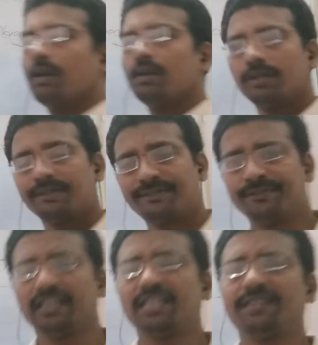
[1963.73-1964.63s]

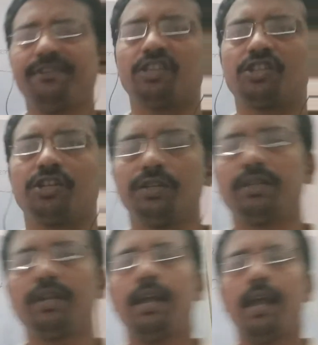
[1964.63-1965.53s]
First
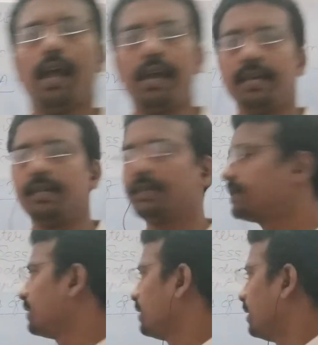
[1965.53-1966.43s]
feature
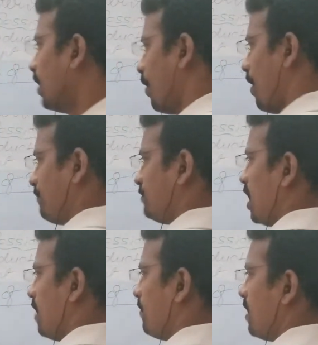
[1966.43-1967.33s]
is of
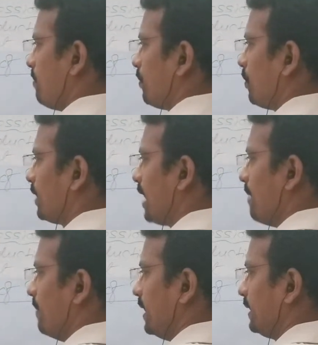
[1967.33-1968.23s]
Java
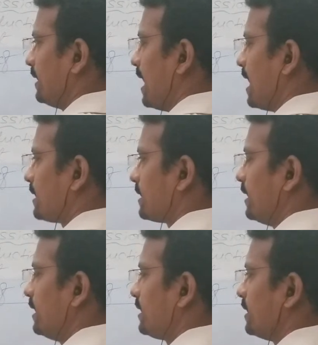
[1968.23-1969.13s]
programming that
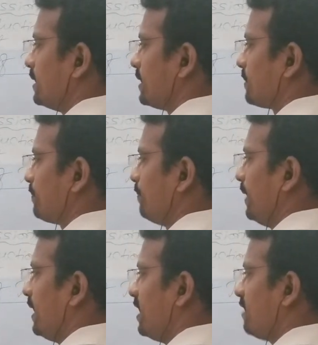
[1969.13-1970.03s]
it is
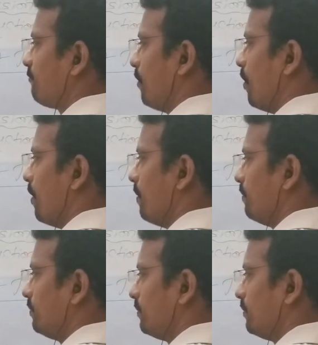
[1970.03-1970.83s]
platform